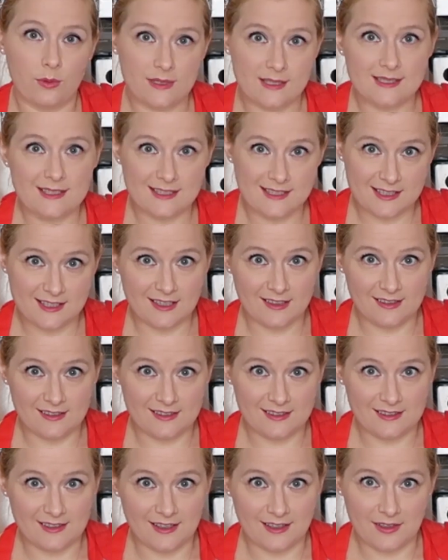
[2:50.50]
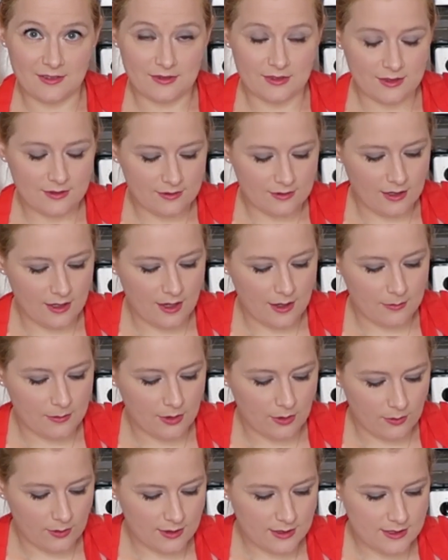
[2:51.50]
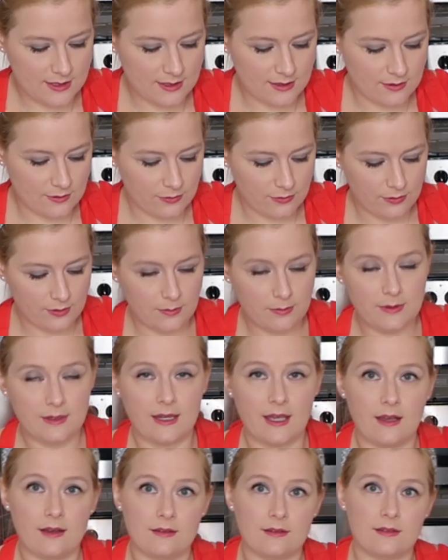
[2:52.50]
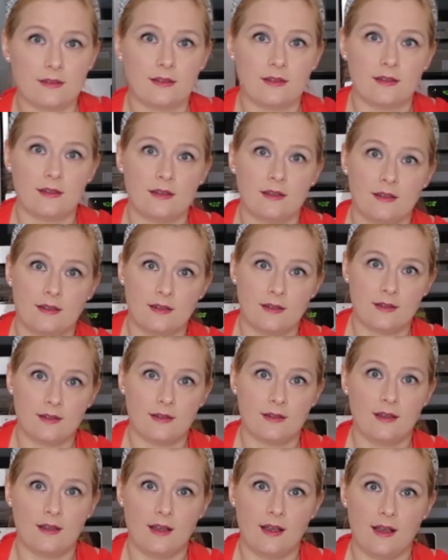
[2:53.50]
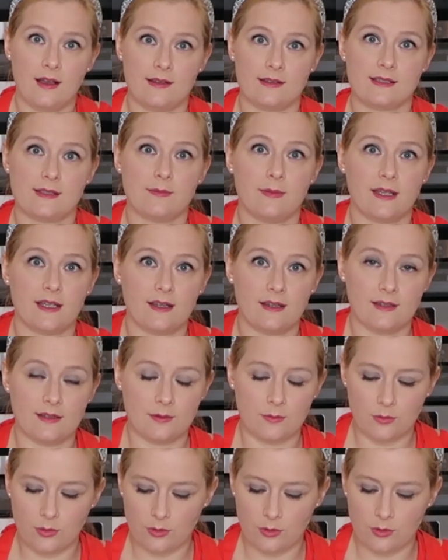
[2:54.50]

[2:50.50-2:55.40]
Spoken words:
Once it's done in the oven, I'm going to flip it out onto my cutting